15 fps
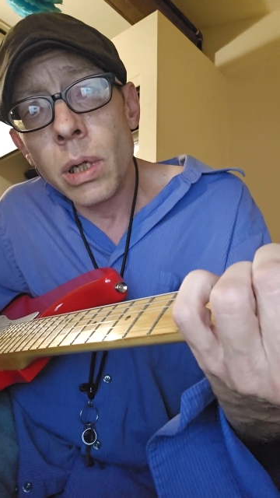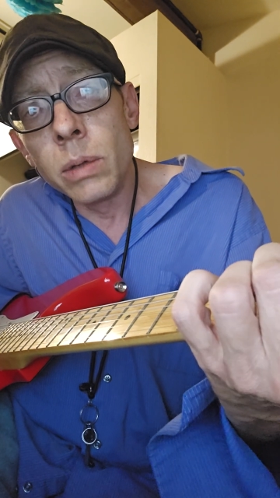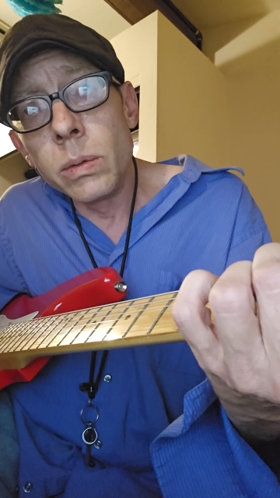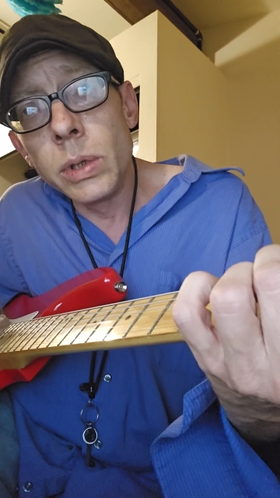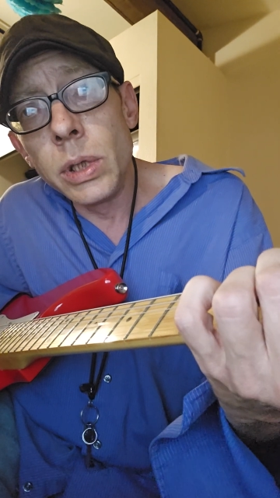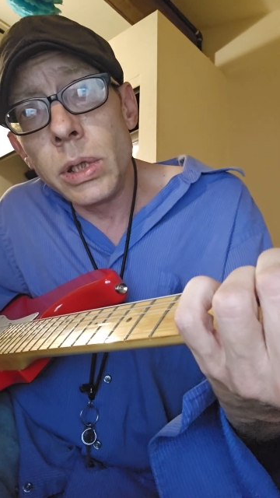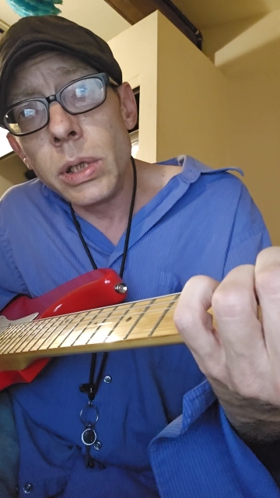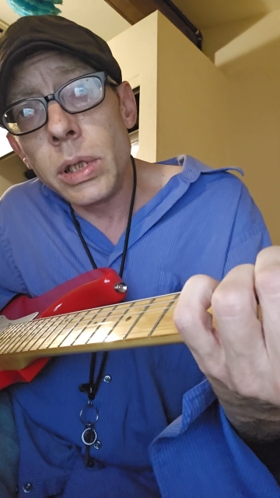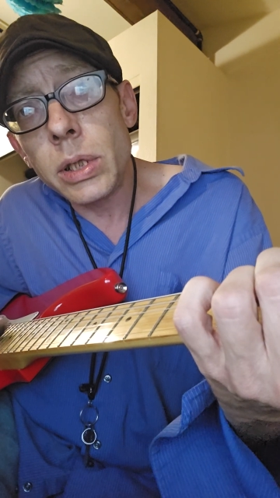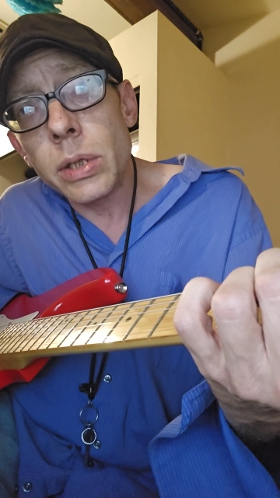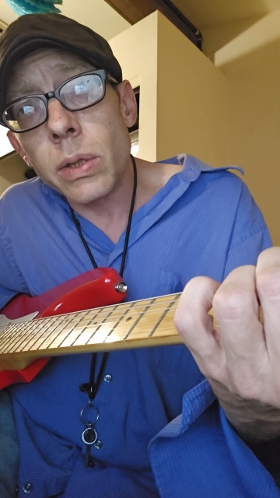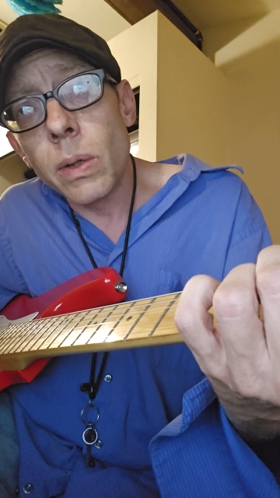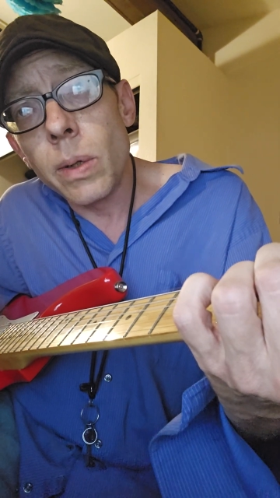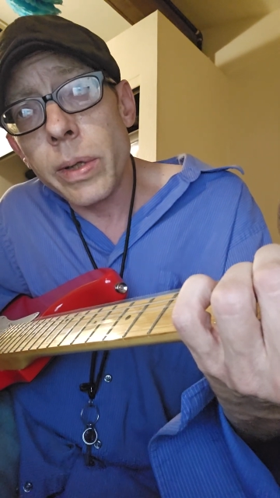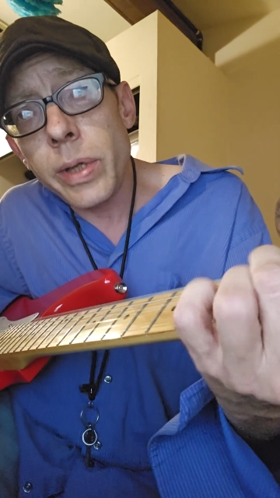When this
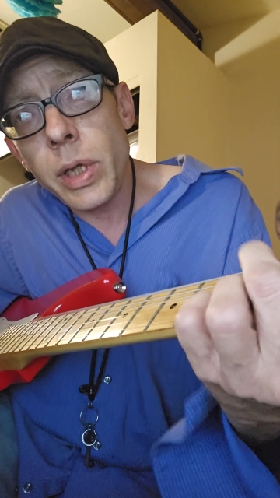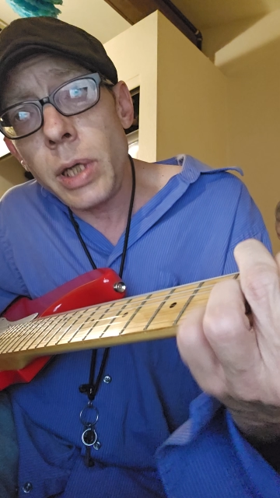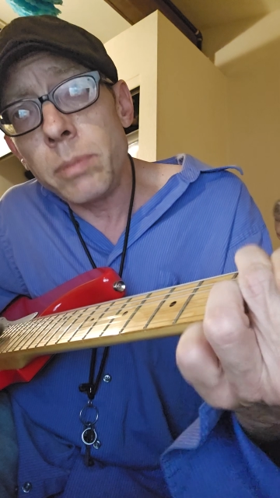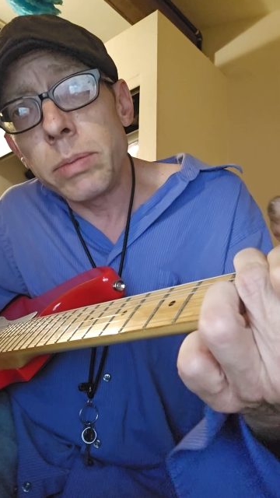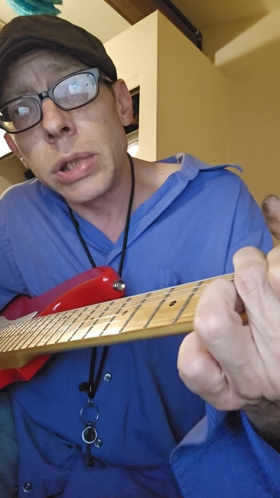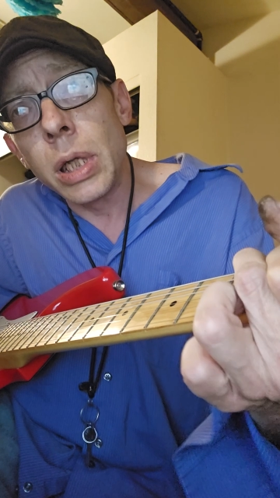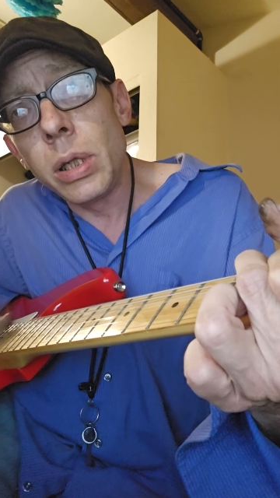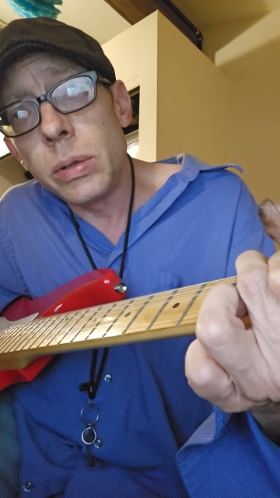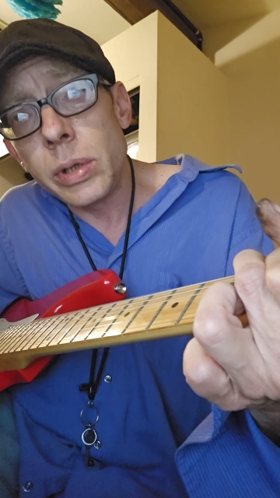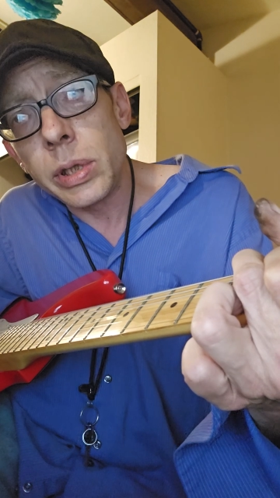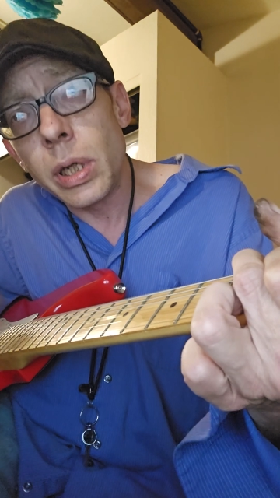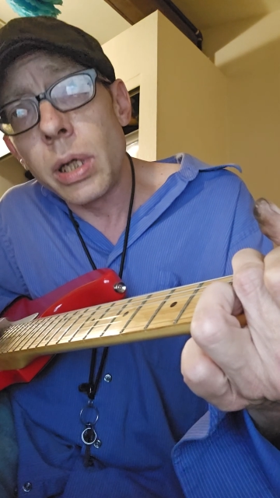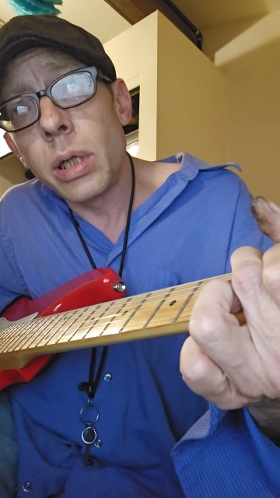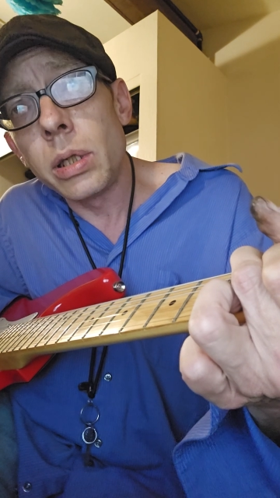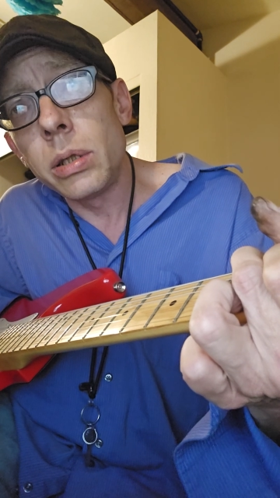whole thing blows
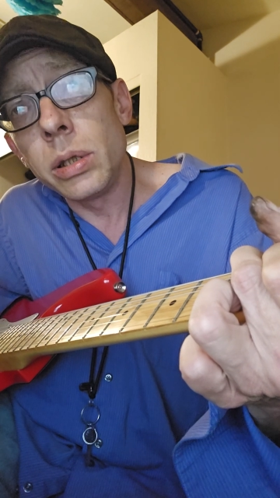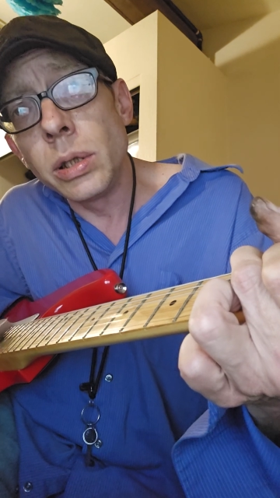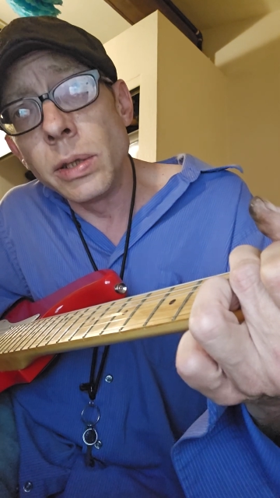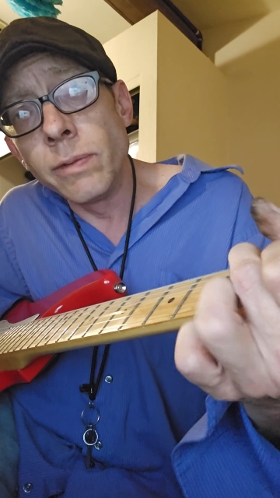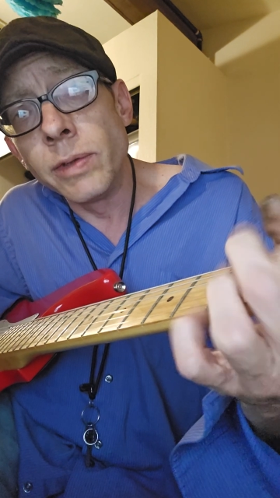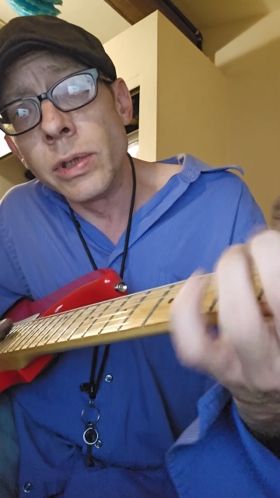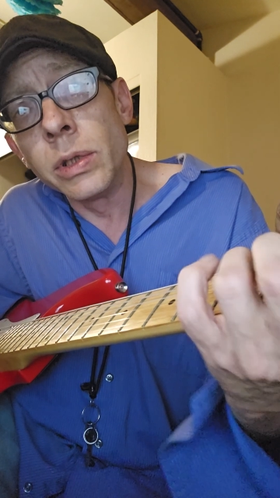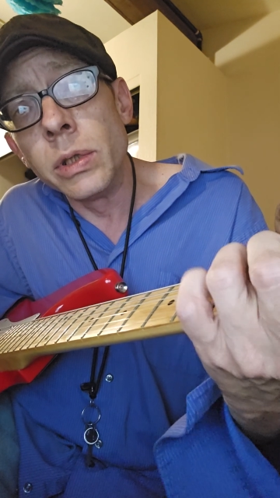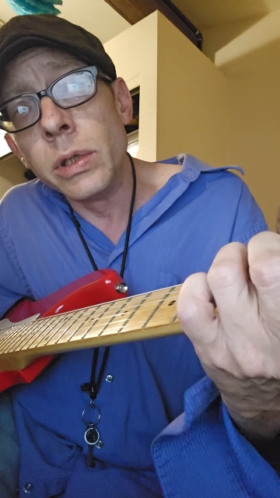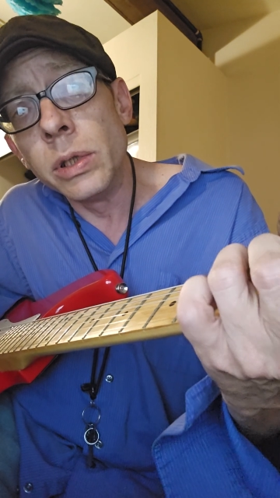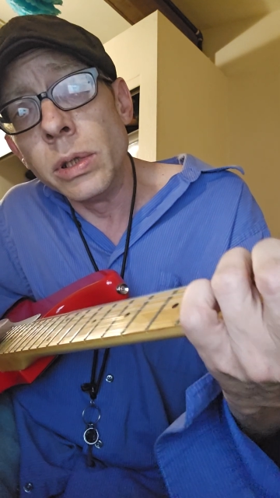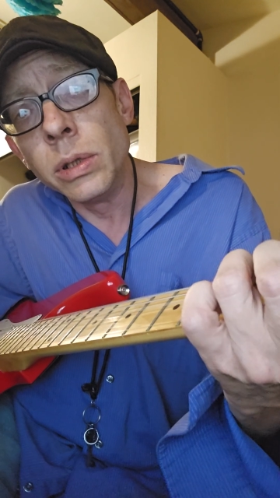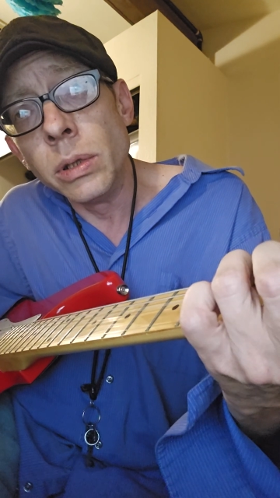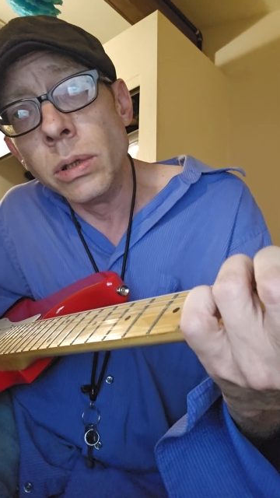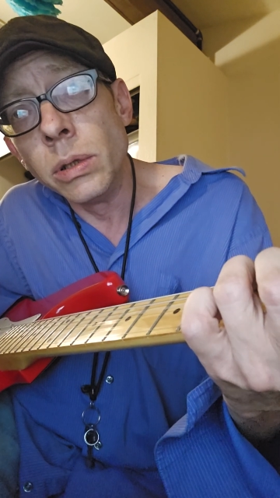on overdue.